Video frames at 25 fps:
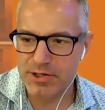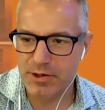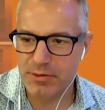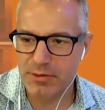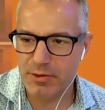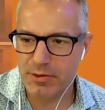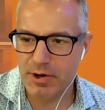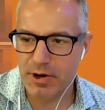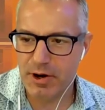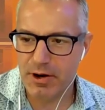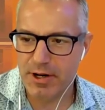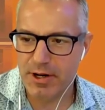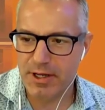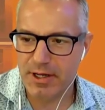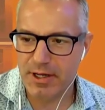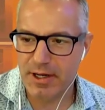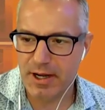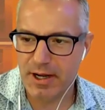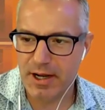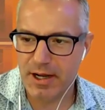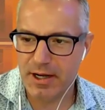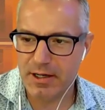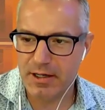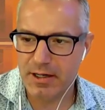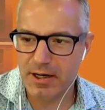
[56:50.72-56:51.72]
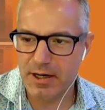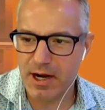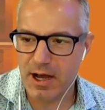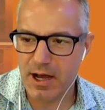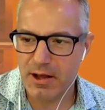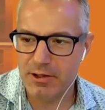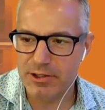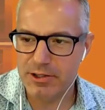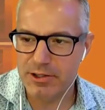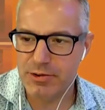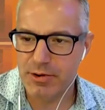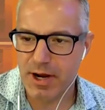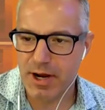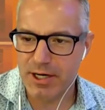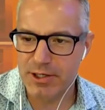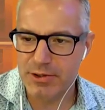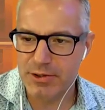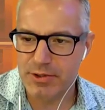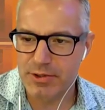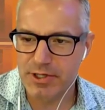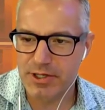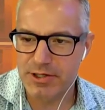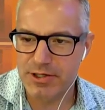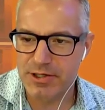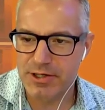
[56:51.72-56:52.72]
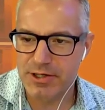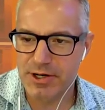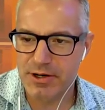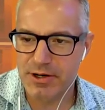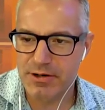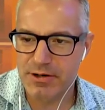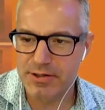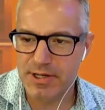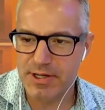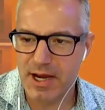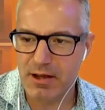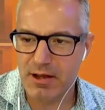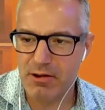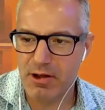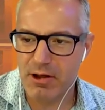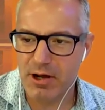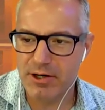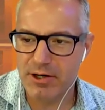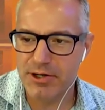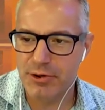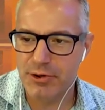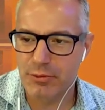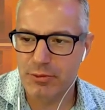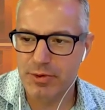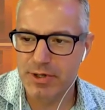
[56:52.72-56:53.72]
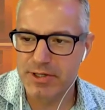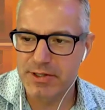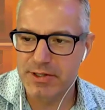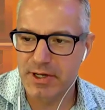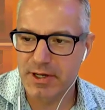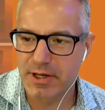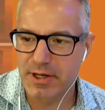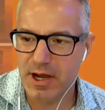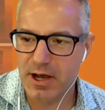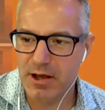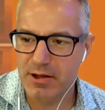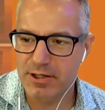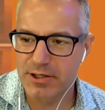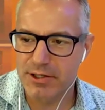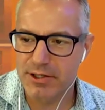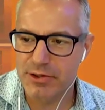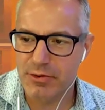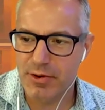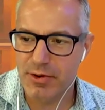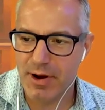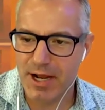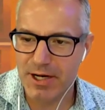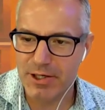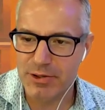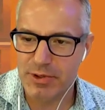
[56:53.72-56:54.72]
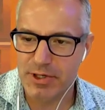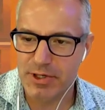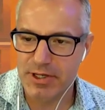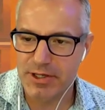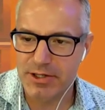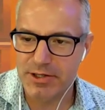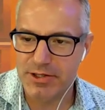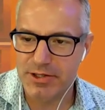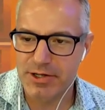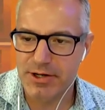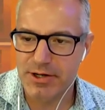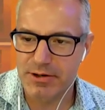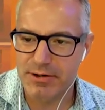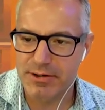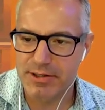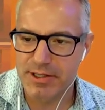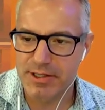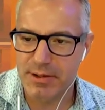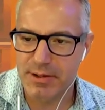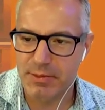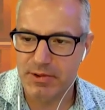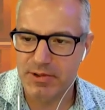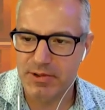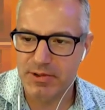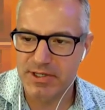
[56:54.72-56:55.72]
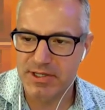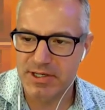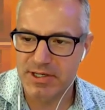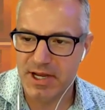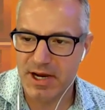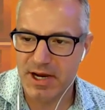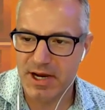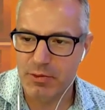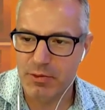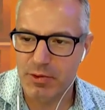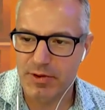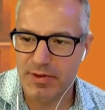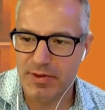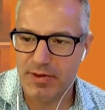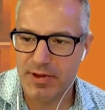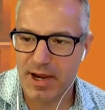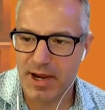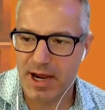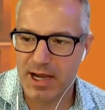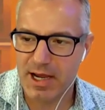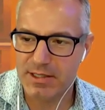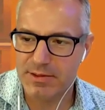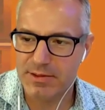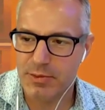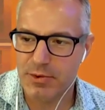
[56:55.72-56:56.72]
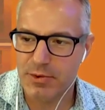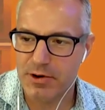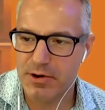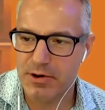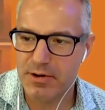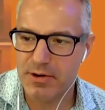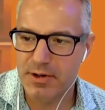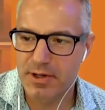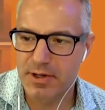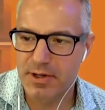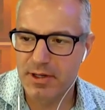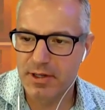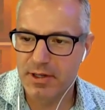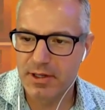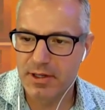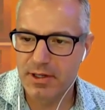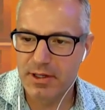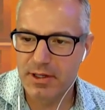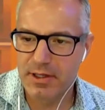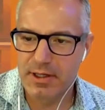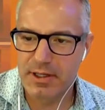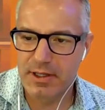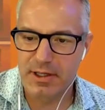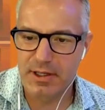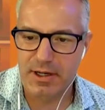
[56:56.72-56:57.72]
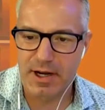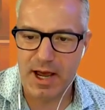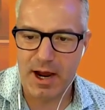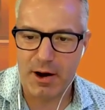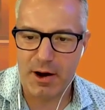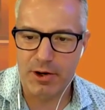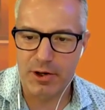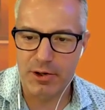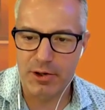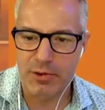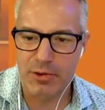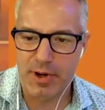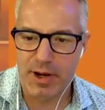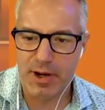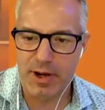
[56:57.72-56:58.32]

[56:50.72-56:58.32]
question regarding college graduate engineers. How long do your recent college graduate engineers typically stay with Casper, and how are